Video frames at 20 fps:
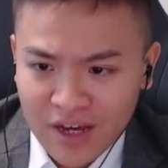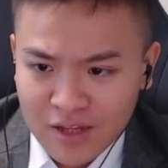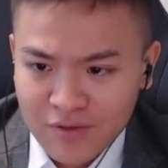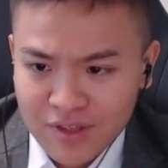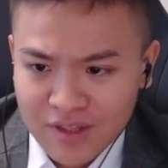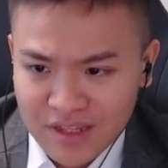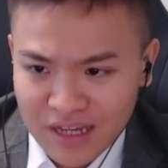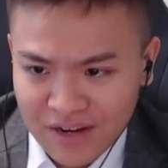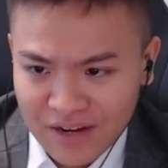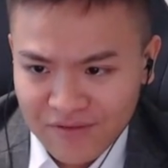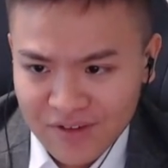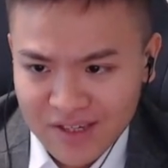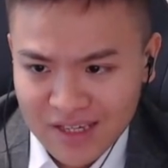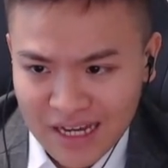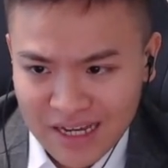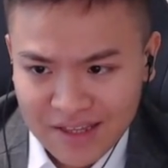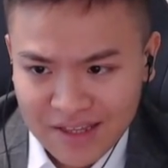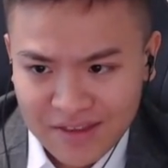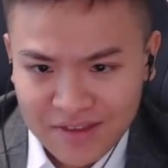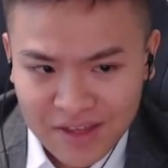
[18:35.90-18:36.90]
diverse
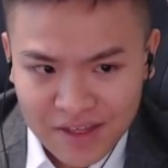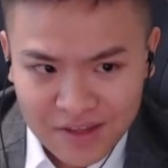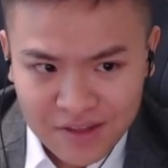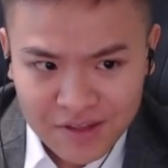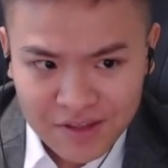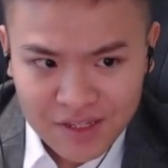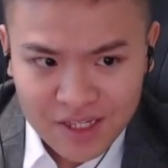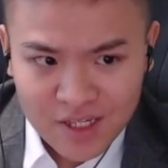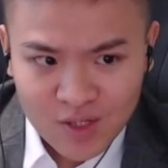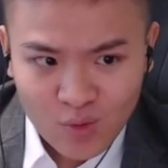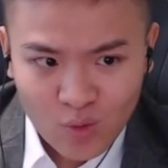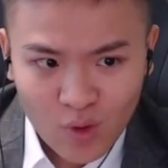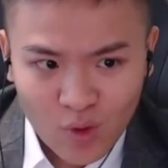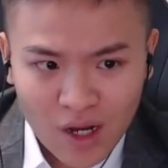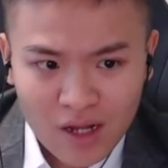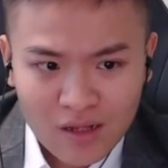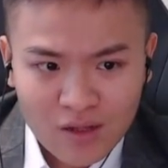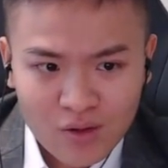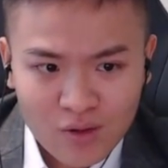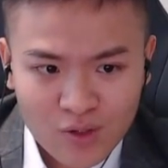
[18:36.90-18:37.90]
identities
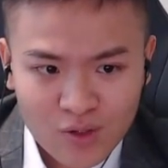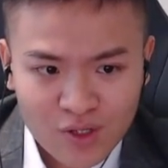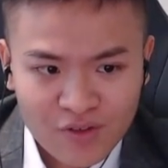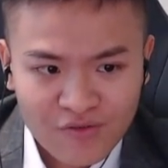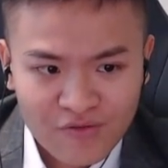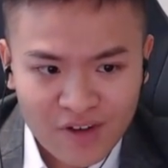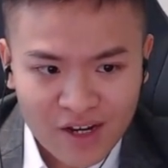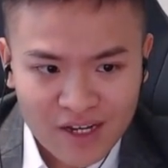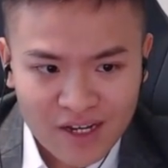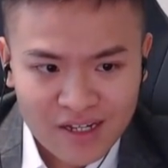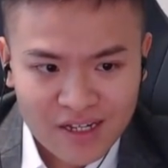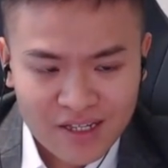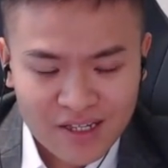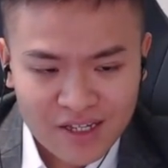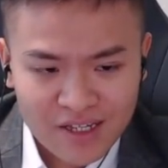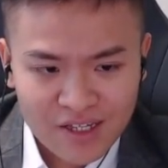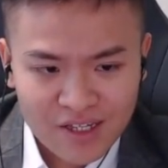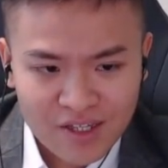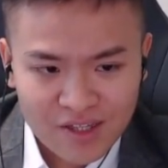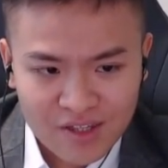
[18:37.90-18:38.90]
while also
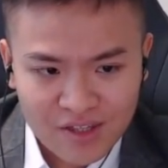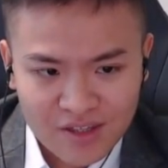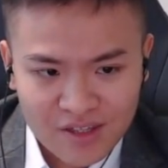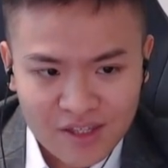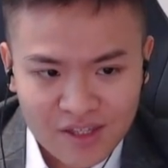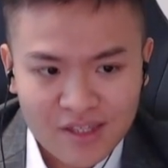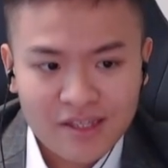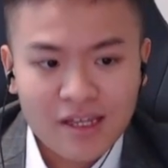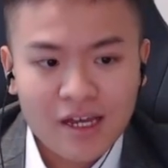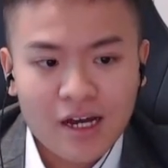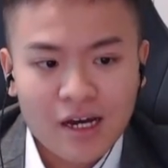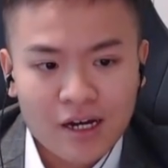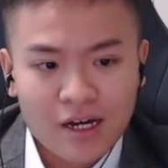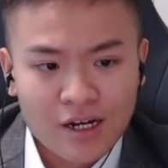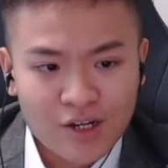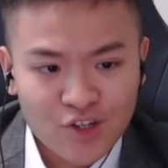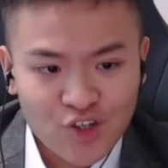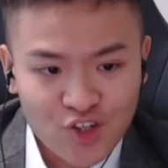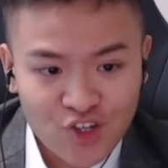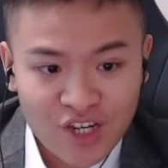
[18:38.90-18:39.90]
recognizing
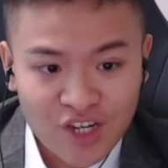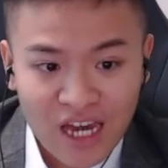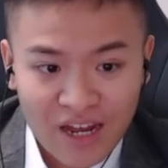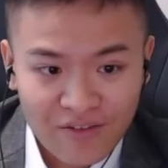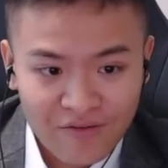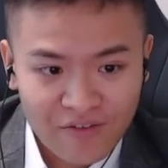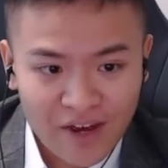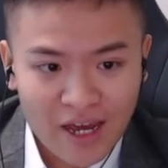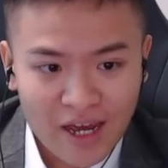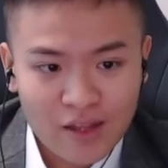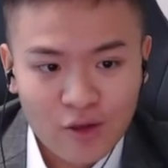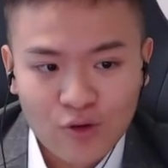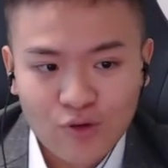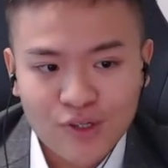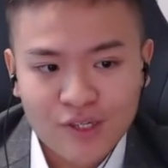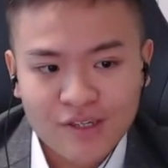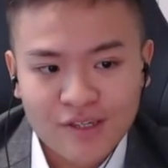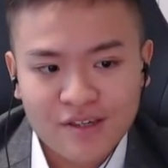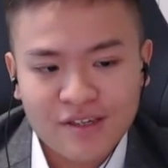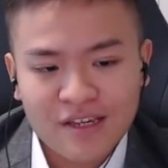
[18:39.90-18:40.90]
shared
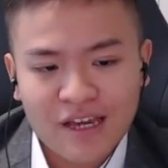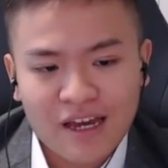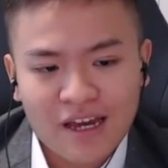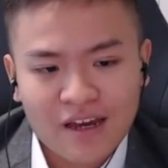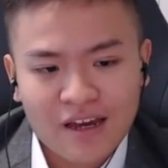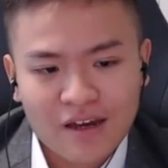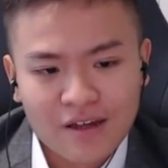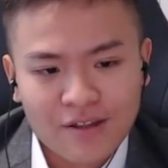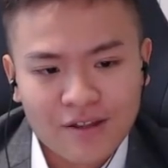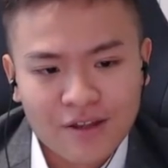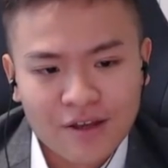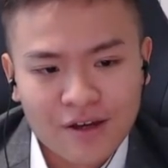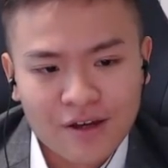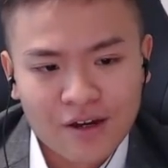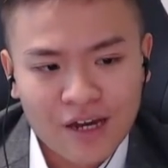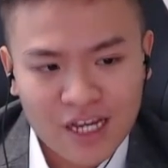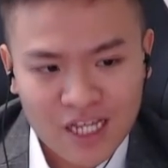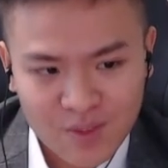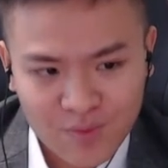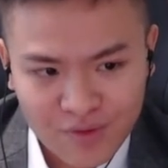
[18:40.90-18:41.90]
values and
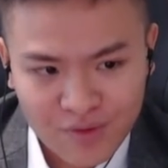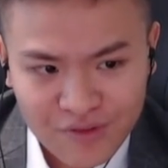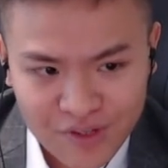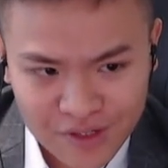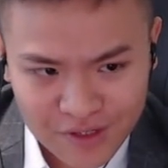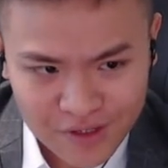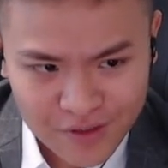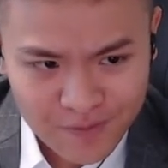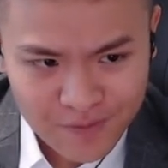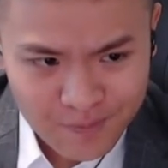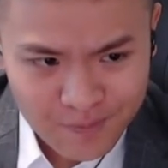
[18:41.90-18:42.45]
experiences.